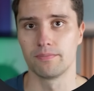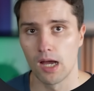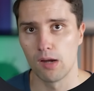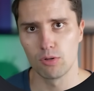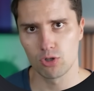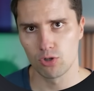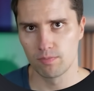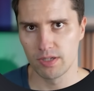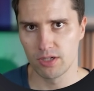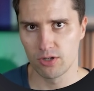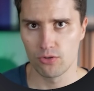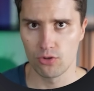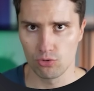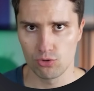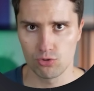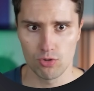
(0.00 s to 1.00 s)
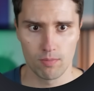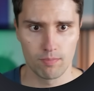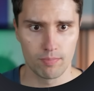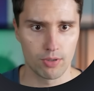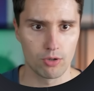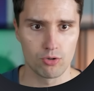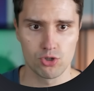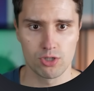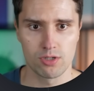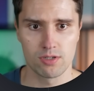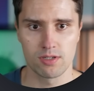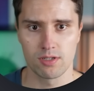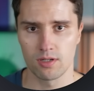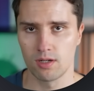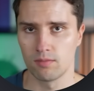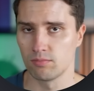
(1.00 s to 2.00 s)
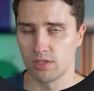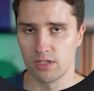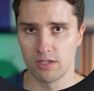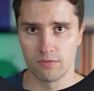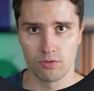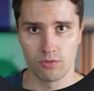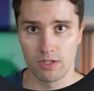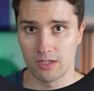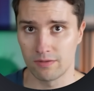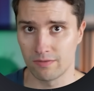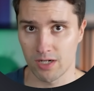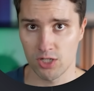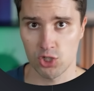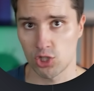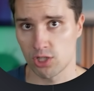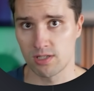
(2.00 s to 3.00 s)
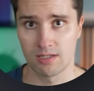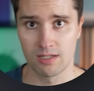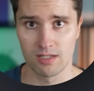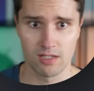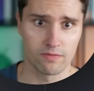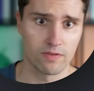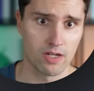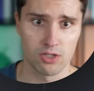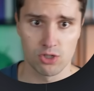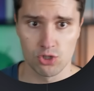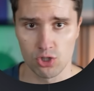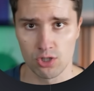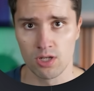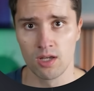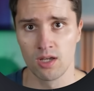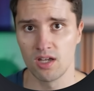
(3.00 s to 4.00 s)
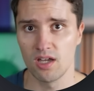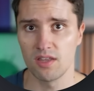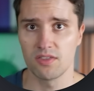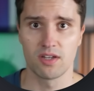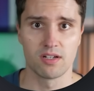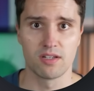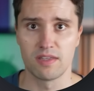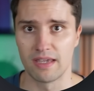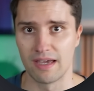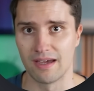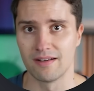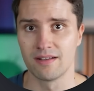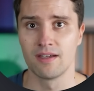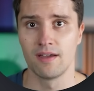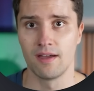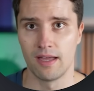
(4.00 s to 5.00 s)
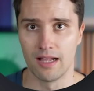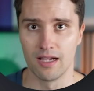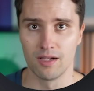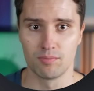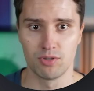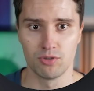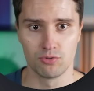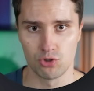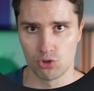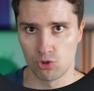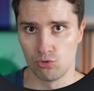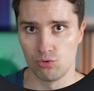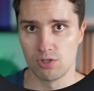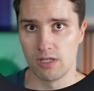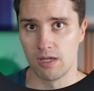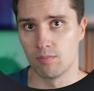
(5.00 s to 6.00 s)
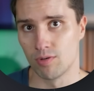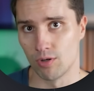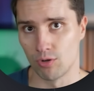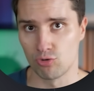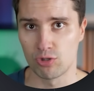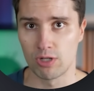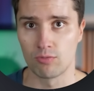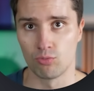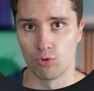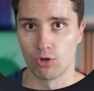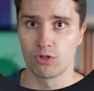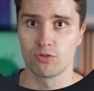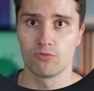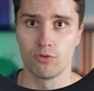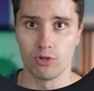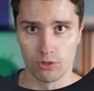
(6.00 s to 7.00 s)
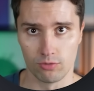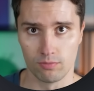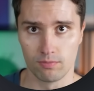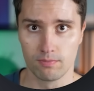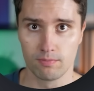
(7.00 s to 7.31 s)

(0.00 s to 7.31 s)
I will compare those two approaches, give you the advantages, disadvantages, and then in the end, help you choose the approach that works for you.